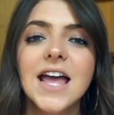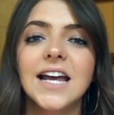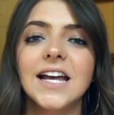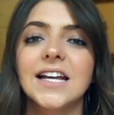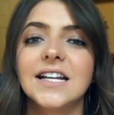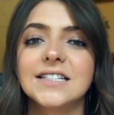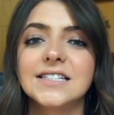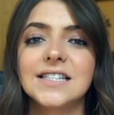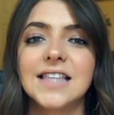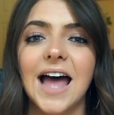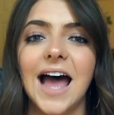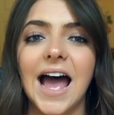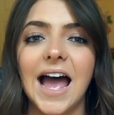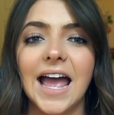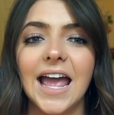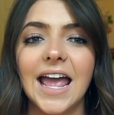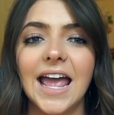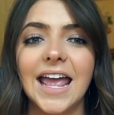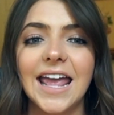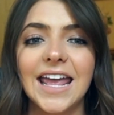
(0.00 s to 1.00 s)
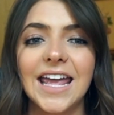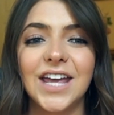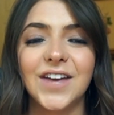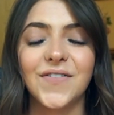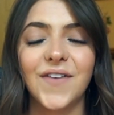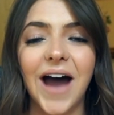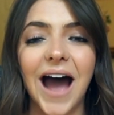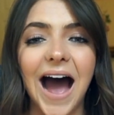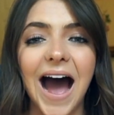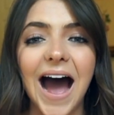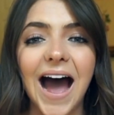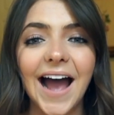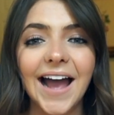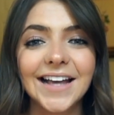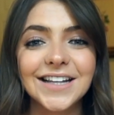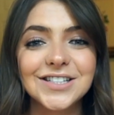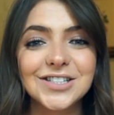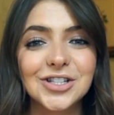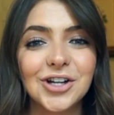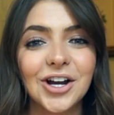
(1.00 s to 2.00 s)
is that if
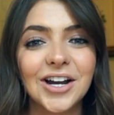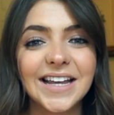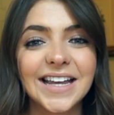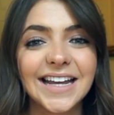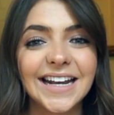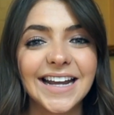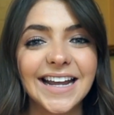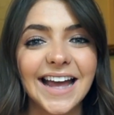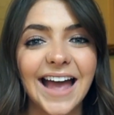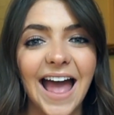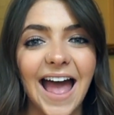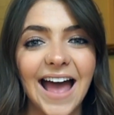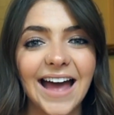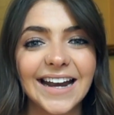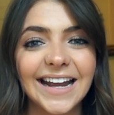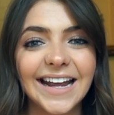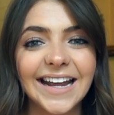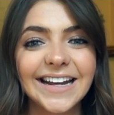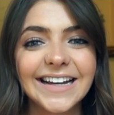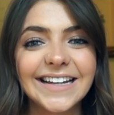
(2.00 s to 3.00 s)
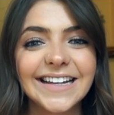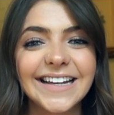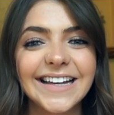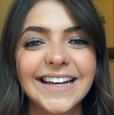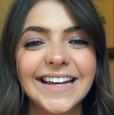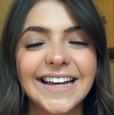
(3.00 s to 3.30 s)
I start getting a headache,